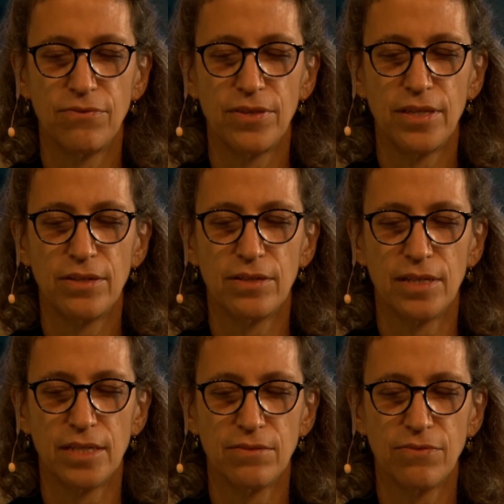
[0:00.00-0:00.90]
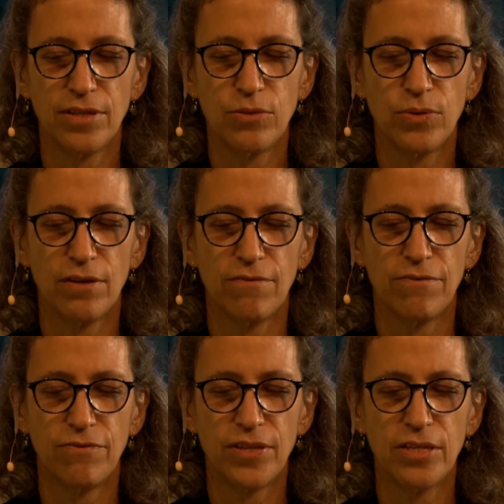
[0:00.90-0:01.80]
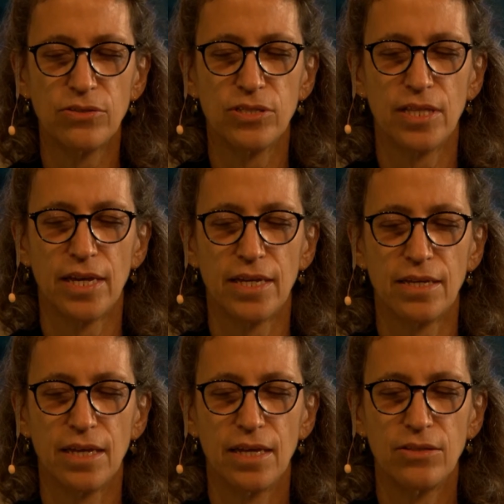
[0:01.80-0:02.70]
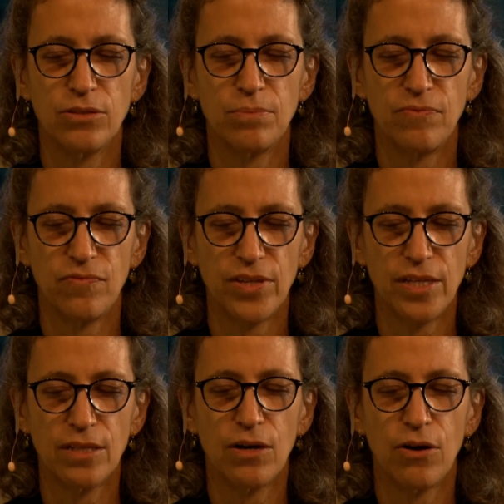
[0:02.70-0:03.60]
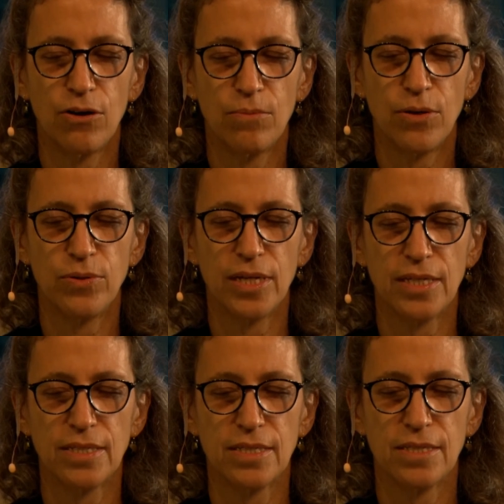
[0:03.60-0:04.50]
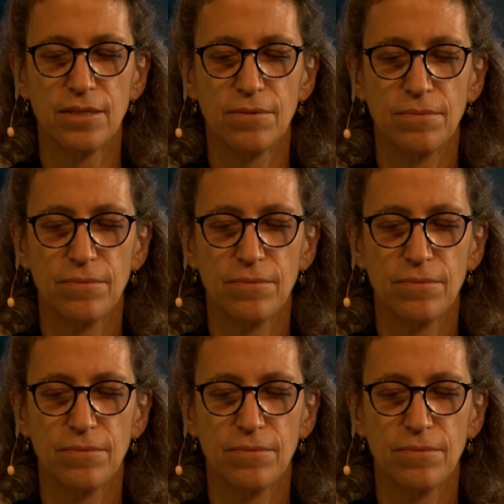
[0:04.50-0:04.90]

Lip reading: Feel it. Feel what it feels like to feel harmonious.